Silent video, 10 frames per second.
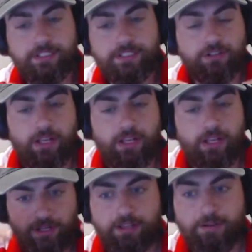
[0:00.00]

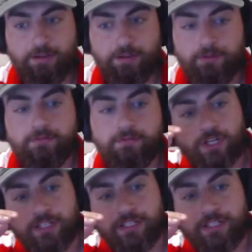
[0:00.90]
Australia, the Australia's
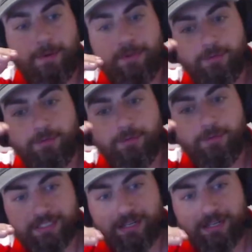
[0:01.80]
come up a little bit, New Zealand's
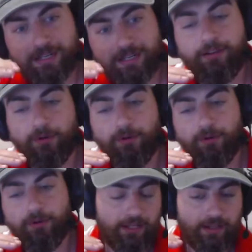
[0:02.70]
come down a little bit.
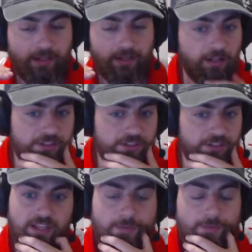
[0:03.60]
They're closer than
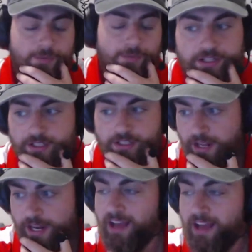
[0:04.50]
they were and
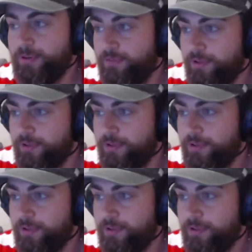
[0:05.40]
have been for